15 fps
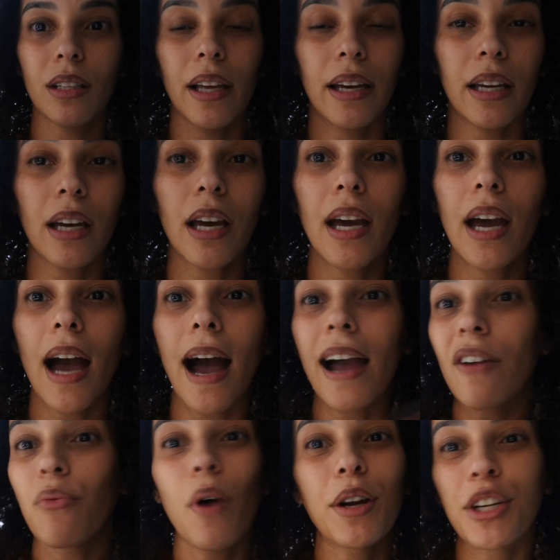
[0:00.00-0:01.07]
Like, I
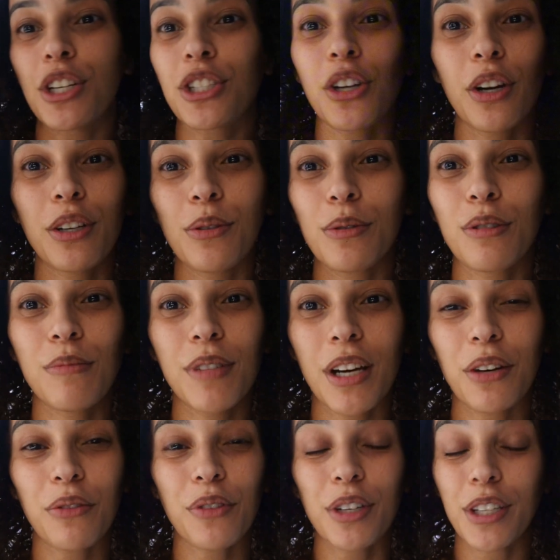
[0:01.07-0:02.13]
have wanted to start a YouTube
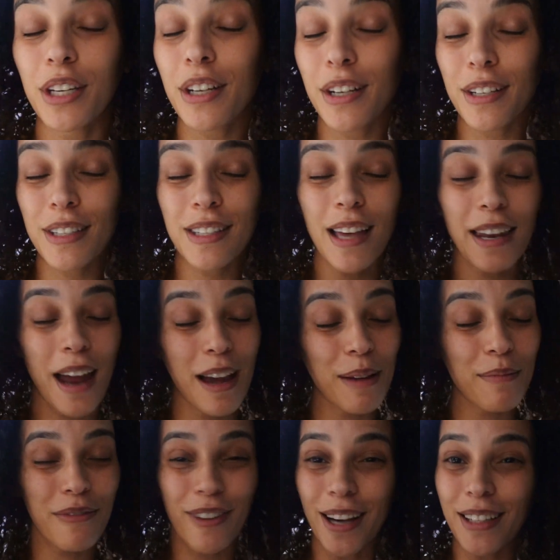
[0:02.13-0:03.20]
channel for years, and I
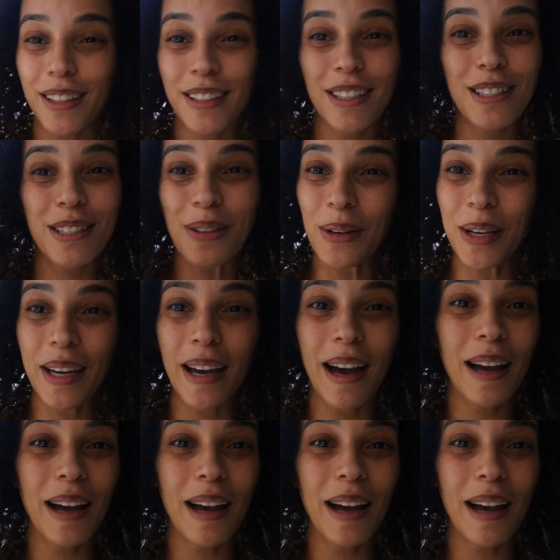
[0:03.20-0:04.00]
am finally doing it.